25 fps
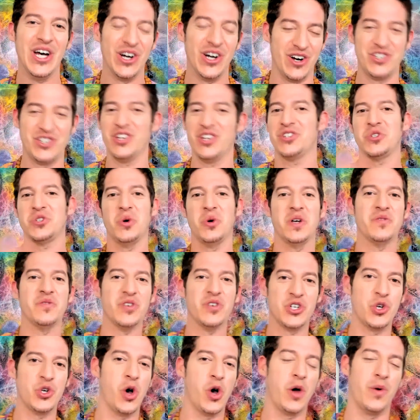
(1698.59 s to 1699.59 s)
or just going
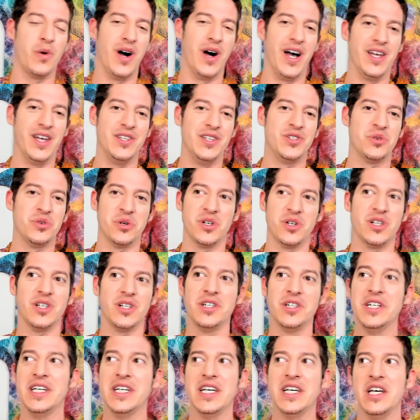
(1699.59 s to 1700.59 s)
for joyrides
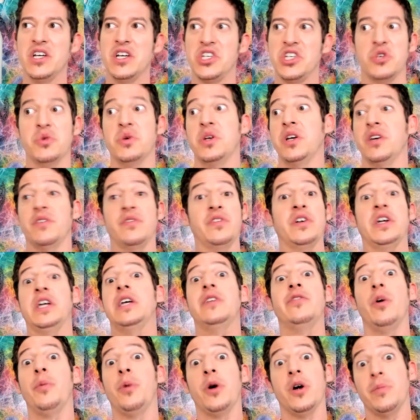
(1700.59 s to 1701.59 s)
or doing it for
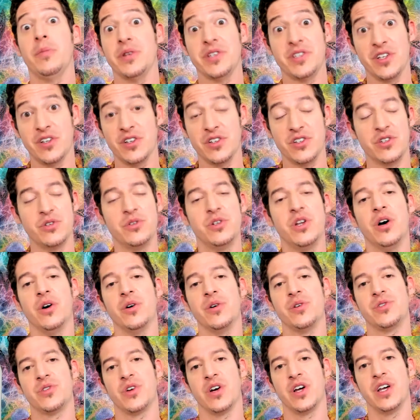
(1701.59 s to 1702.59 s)
evil purposes, who
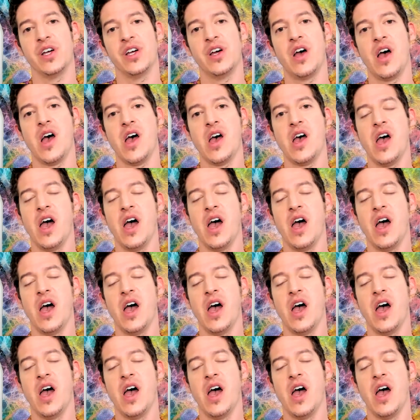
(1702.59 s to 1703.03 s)
knows, right?